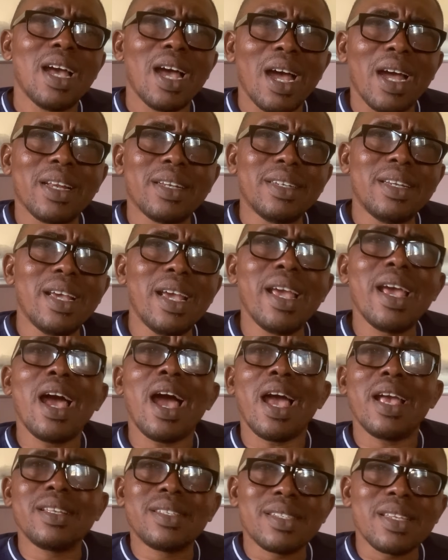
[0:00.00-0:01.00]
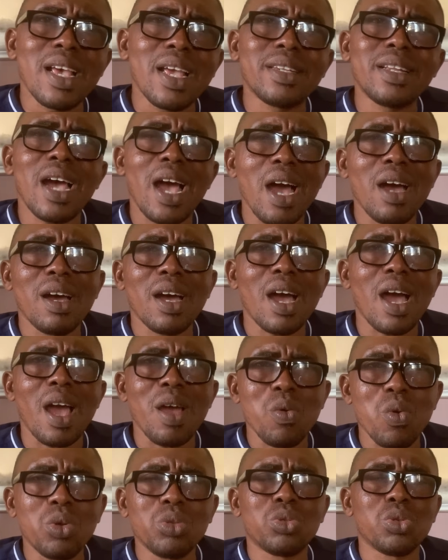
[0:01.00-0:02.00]
And then I said, I
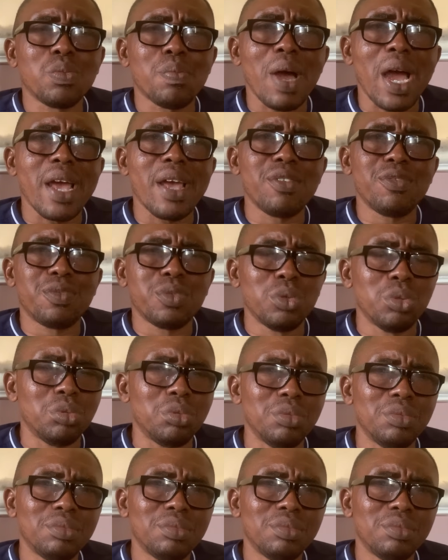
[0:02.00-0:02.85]
want to buy food.